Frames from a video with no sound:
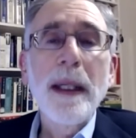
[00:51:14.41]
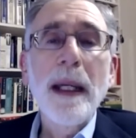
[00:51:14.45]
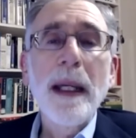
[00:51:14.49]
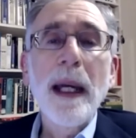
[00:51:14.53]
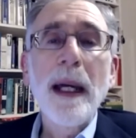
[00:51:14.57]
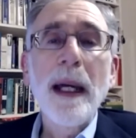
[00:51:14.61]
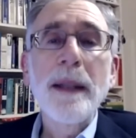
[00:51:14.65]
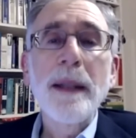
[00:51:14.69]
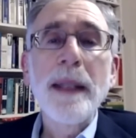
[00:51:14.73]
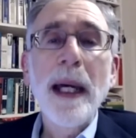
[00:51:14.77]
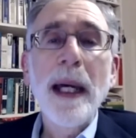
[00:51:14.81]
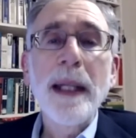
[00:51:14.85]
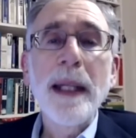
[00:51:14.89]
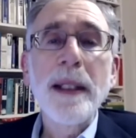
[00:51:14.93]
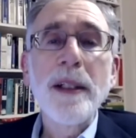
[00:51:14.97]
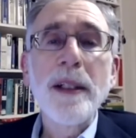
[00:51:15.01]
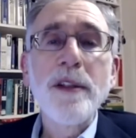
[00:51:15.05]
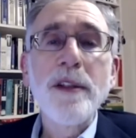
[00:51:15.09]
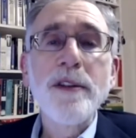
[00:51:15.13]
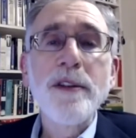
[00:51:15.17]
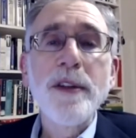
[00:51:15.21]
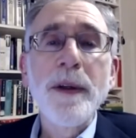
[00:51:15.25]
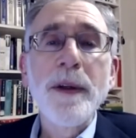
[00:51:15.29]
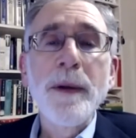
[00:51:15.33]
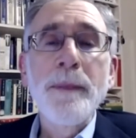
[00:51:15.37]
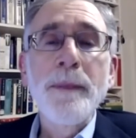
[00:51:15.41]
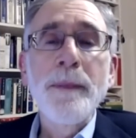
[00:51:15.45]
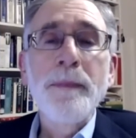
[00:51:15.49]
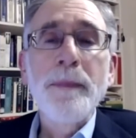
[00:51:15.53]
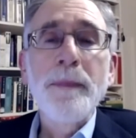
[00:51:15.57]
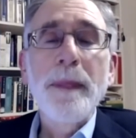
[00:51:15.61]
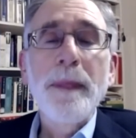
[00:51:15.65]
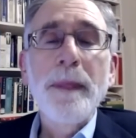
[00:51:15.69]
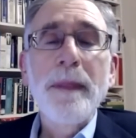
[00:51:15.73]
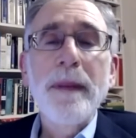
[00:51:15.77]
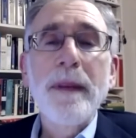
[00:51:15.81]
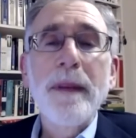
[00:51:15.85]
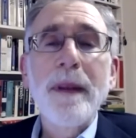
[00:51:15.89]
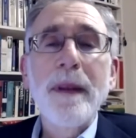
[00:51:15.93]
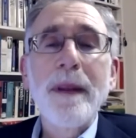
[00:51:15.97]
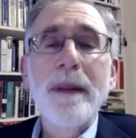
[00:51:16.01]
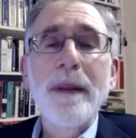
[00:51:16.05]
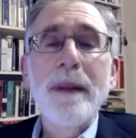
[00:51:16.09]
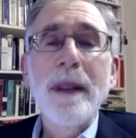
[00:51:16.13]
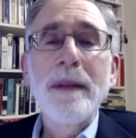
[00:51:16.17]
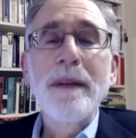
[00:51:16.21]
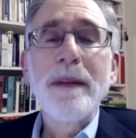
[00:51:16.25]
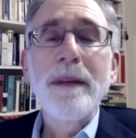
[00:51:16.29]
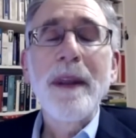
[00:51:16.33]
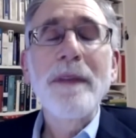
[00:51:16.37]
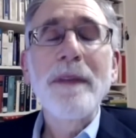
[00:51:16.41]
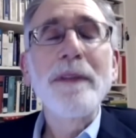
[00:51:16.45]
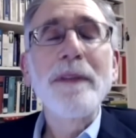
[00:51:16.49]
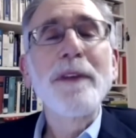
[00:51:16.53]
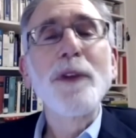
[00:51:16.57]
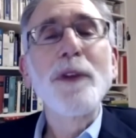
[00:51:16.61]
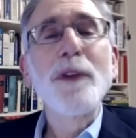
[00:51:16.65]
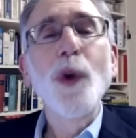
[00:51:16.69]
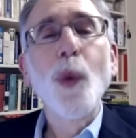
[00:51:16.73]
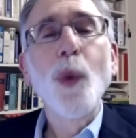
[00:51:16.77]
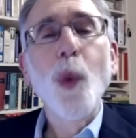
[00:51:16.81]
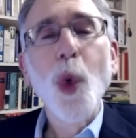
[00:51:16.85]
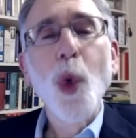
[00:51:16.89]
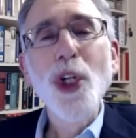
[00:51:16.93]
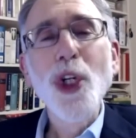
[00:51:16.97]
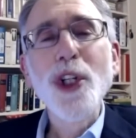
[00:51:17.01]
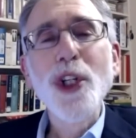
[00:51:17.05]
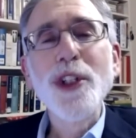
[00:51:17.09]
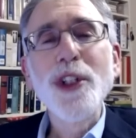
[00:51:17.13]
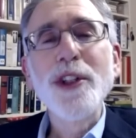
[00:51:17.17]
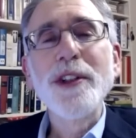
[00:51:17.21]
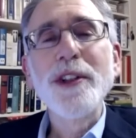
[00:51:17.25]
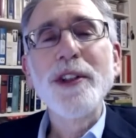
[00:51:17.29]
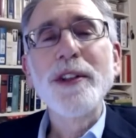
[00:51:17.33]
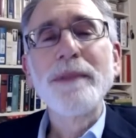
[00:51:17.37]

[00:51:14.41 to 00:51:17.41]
and that is that, that the worse